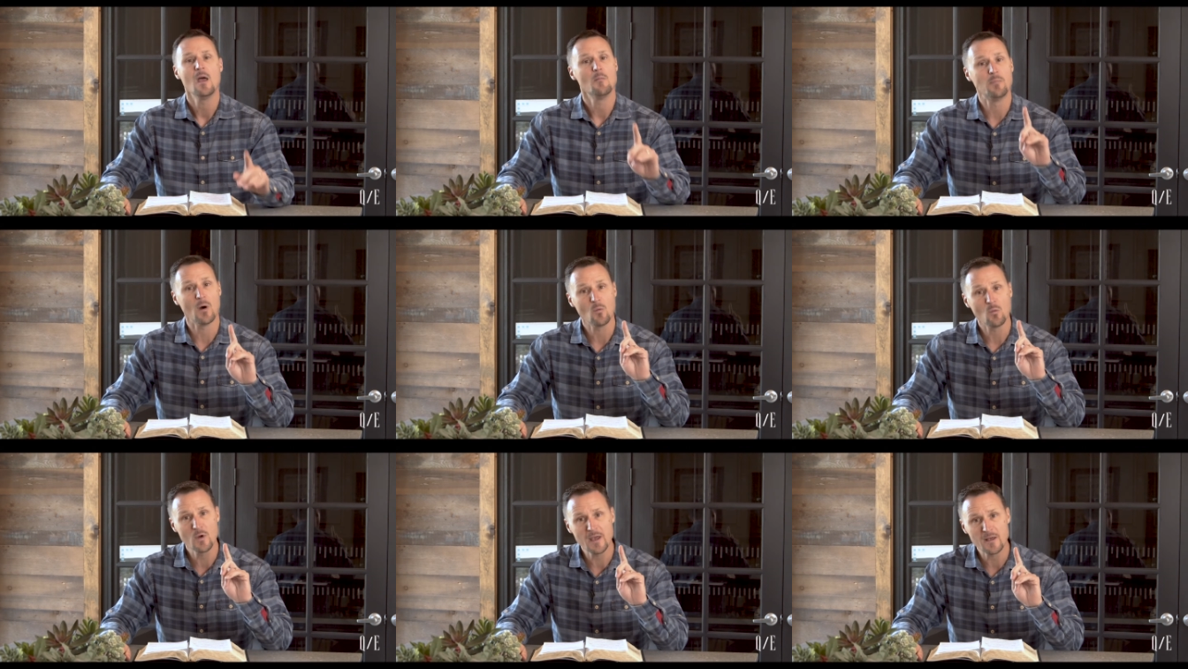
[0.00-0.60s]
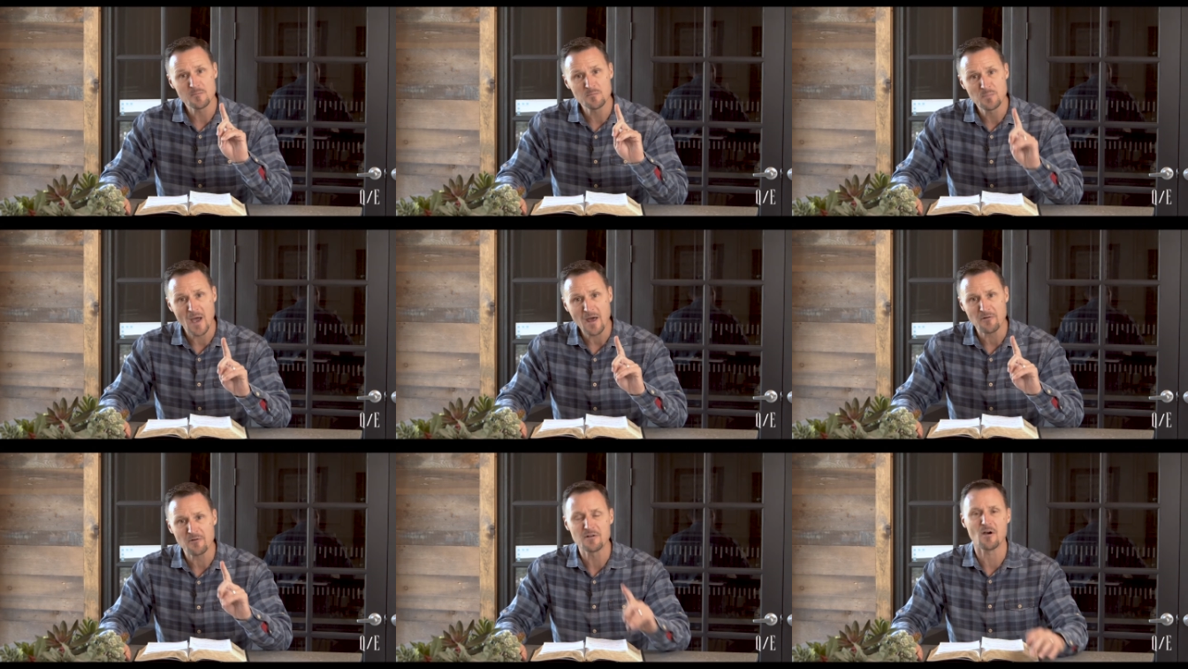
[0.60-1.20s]
But we had
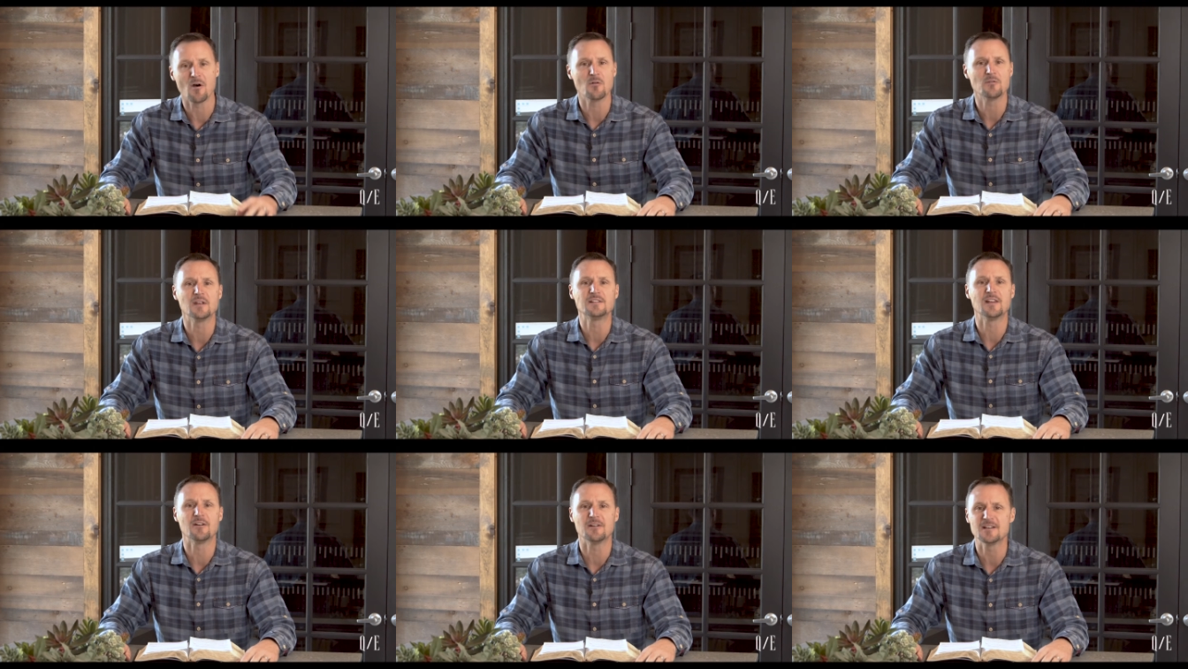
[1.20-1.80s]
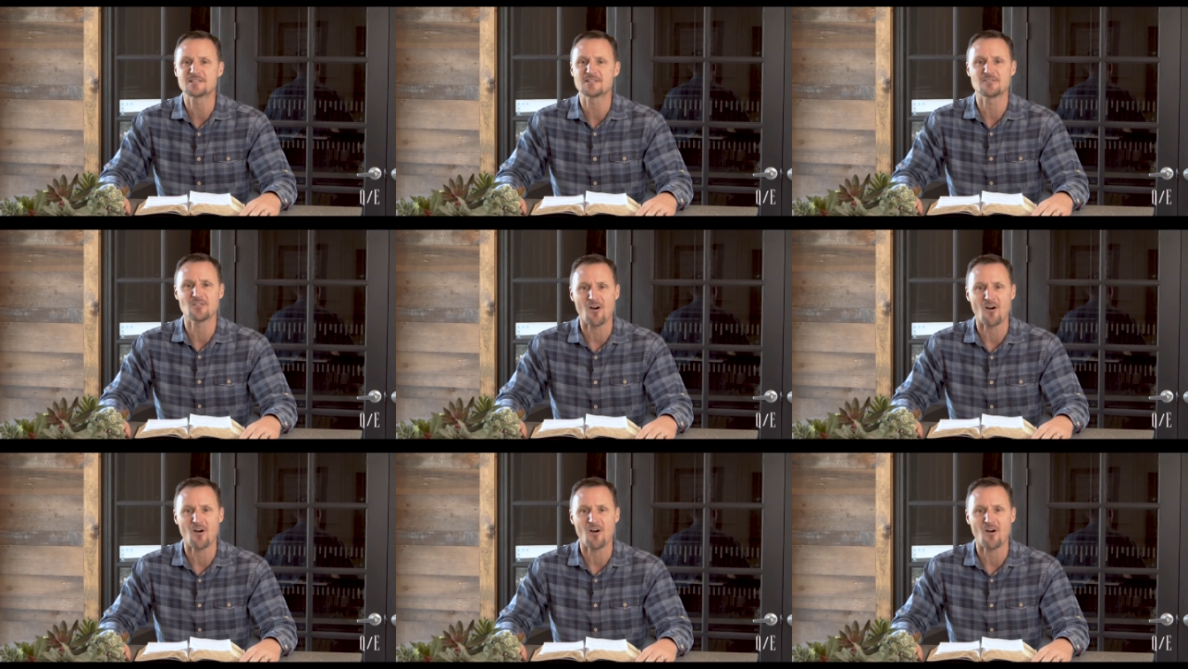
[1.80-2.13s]
better know that there is an